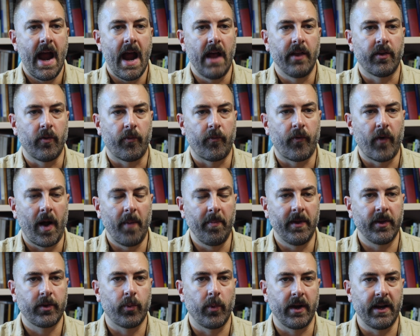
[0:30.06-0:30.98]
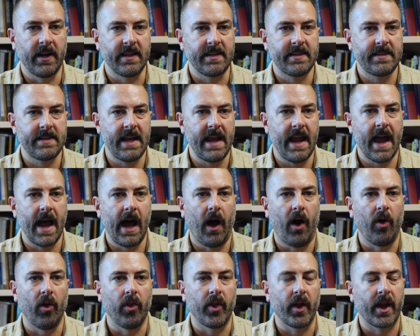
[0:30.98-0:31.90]
And so from this, we're going to see
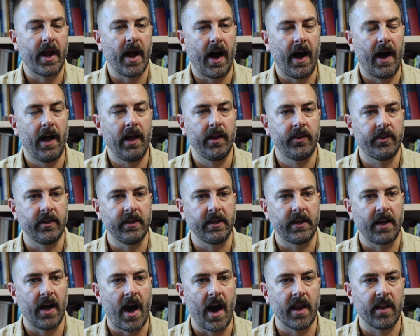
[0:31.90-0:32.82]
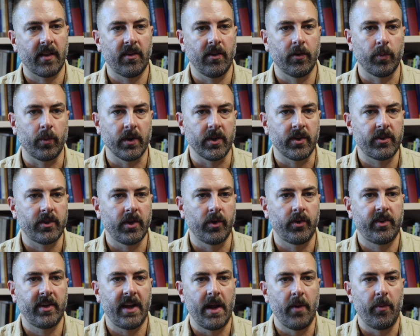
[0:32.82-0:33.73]
how the gods and goddesses were
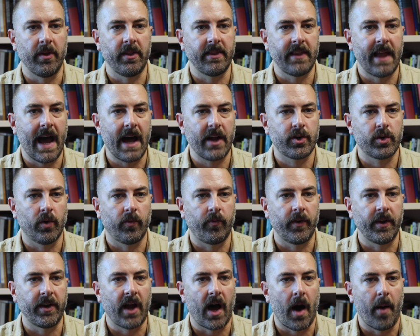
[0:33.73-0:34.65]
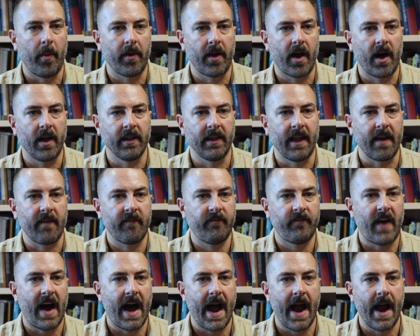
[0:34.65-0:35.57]
associated with natural phenomena like
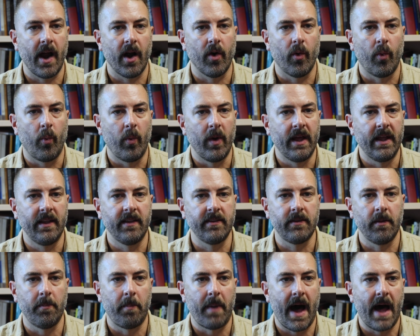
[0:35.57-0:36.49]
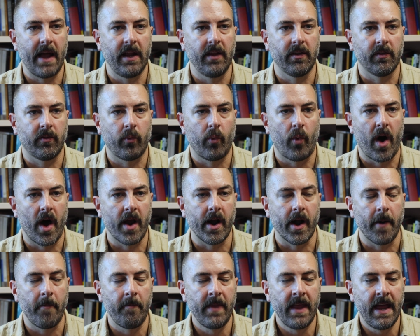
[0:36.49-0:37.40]
fire, winds, and bodies of
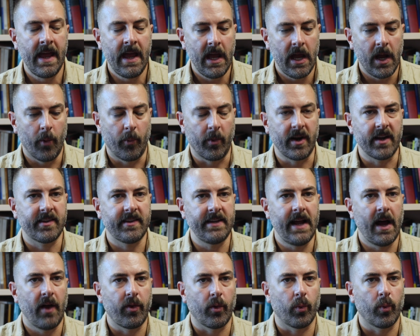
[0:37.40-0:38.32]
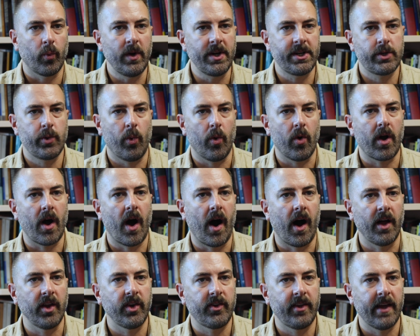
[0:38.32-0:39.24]
water. And we're going to see how the ritual
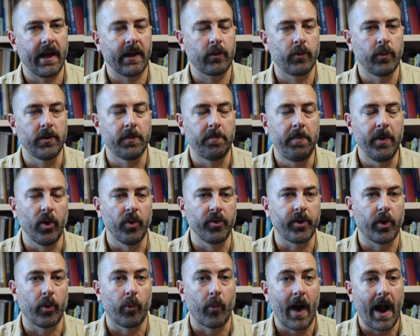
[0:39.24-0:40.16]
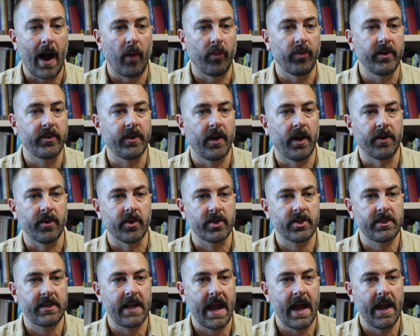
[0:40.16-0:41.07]
context was built around this
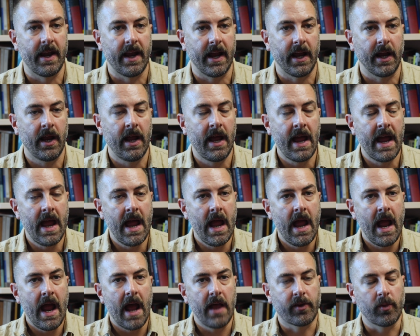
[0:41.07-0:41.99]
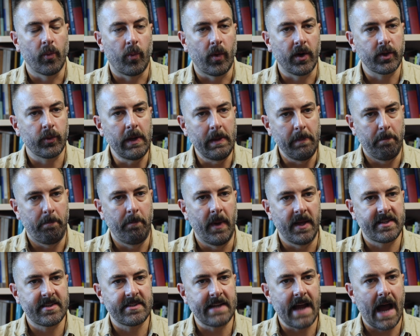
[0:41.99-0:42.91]
understanding. And so once we
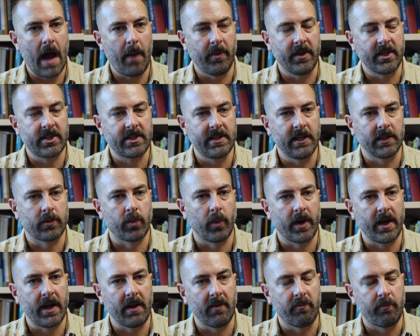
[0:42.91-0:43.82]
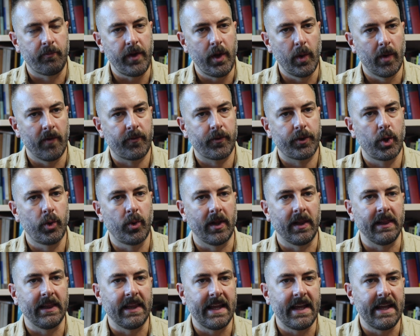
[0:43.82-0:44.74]
establish this, we're going to view it through the
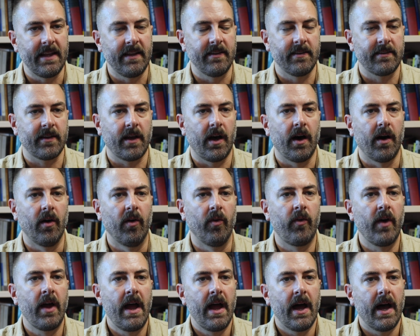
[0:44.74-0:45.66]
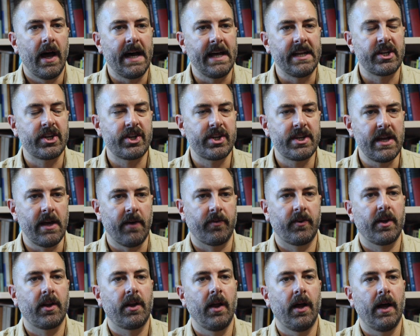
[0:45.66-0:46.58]
lens of a
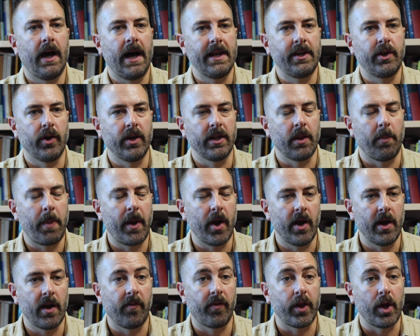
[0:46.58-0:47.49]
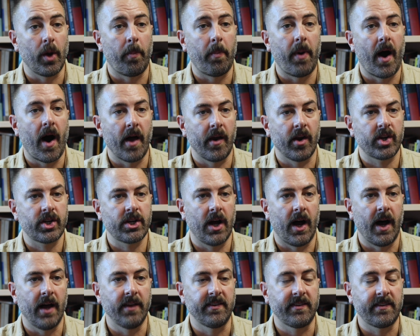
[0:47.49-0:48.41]
shift during the period of the
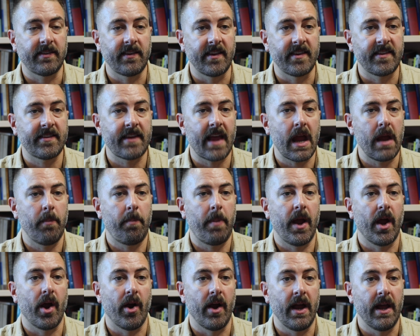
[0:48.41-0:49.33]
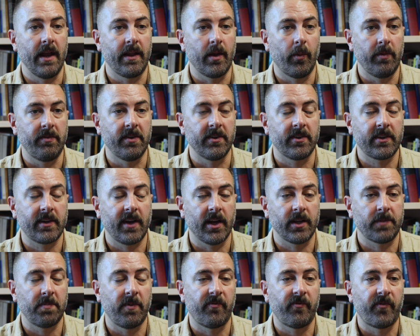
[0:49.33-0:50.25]
Upanishads, the same period that we've
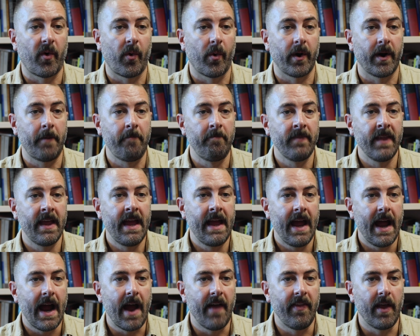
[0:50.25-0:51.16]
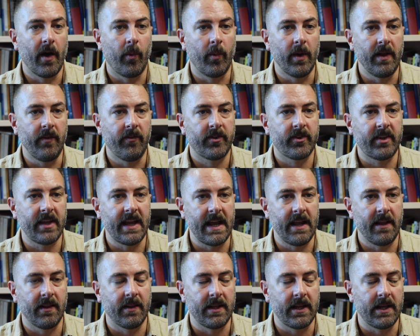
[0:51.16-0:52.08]
discussed before, and that we've
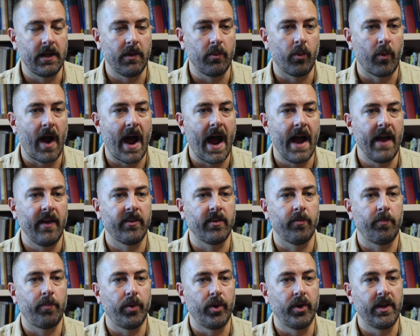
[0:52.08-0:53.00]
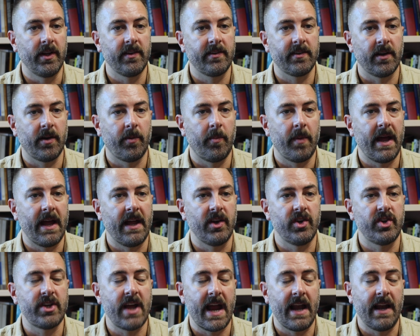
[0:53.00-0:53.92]
seen the rise of Buddhism
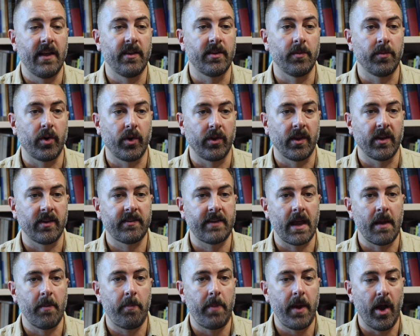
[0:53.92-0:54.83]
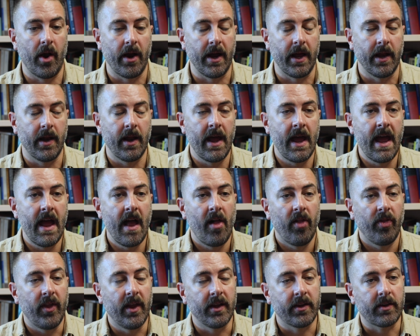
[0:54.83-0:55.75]
and Jainism during the same period.
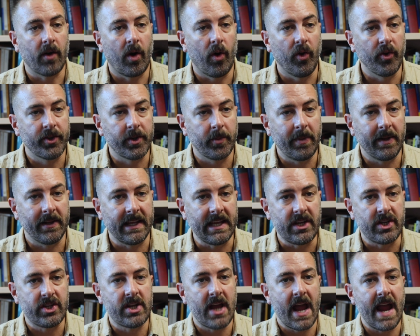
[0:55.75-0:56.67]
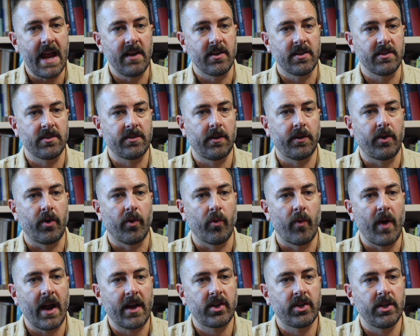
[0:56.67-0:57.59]
This ultimately changes the
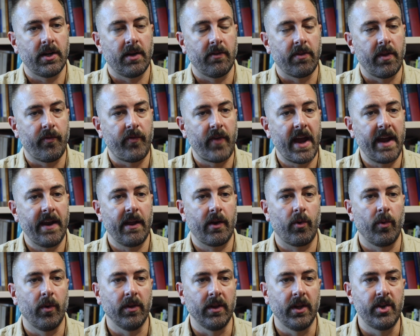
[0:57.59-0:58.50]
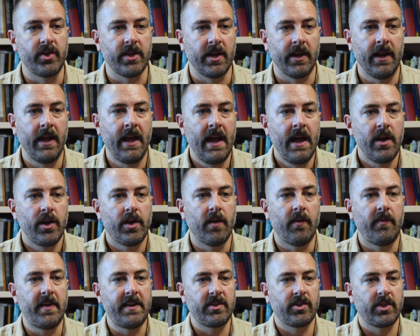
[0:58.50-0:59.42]
direction of the Vedic religion to
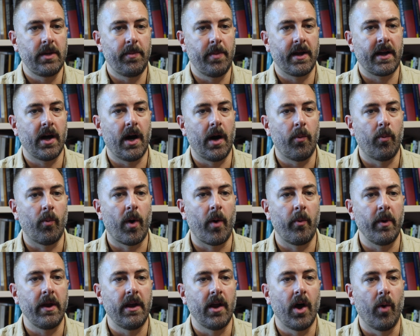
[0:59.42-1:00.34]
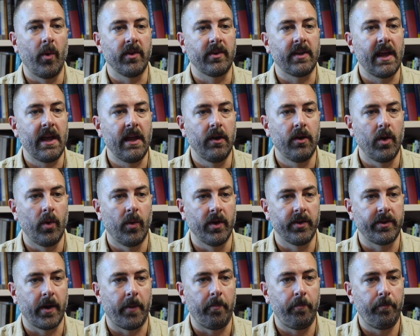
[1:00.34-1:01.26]
eventually become what we know as
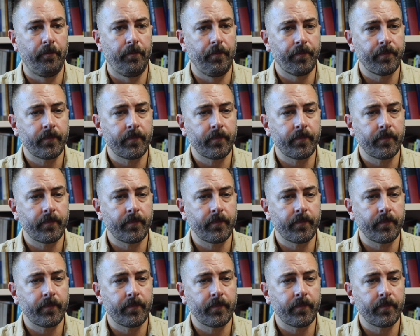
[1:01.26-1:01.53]
Hinduism.